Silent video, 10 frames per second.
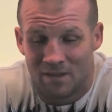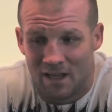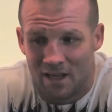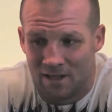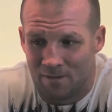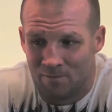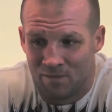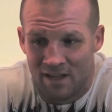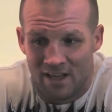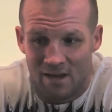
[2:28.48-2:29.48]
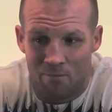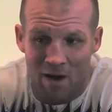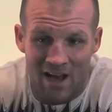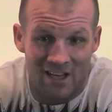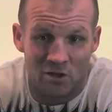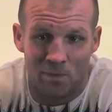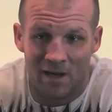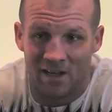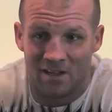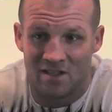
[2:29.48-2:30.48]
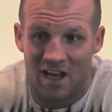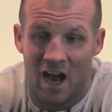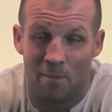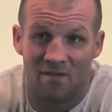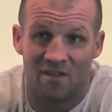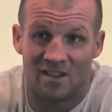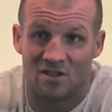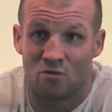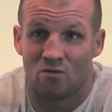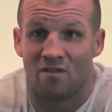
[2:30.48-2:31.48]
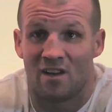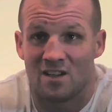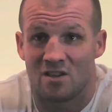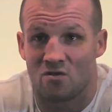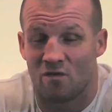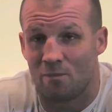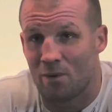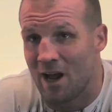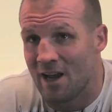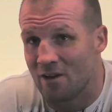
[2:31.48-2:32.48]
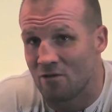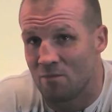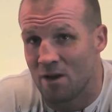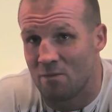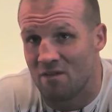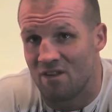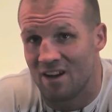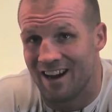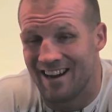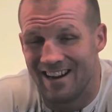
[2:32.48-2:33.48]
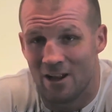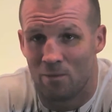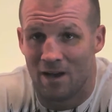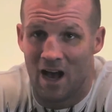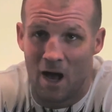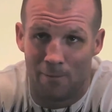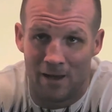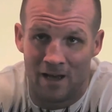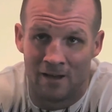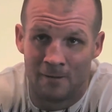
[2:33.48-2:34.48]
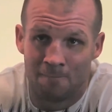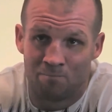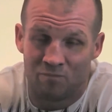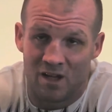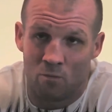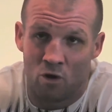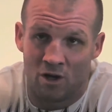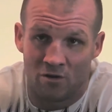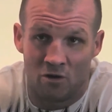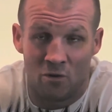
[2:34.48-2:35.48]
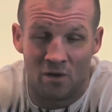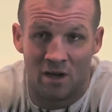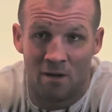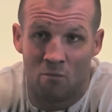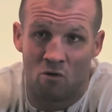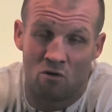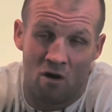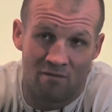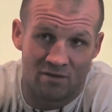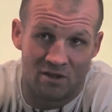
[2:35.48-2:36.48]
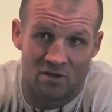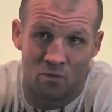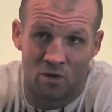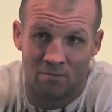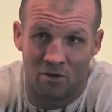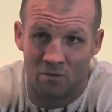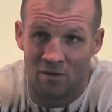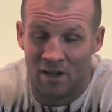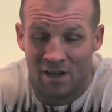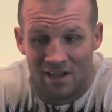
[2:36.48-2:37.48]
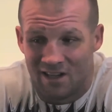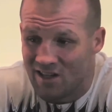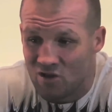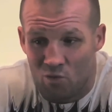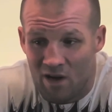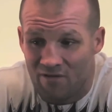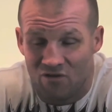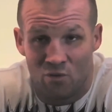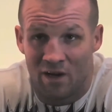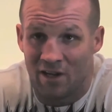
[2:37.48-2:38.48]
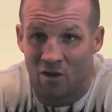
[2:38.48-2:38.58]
And in my experience, a happy fighter is a good fighter. So if Brian could make me feel a little bit happier in what I'm doing and more confident in what I'm doing, he's worth his weight in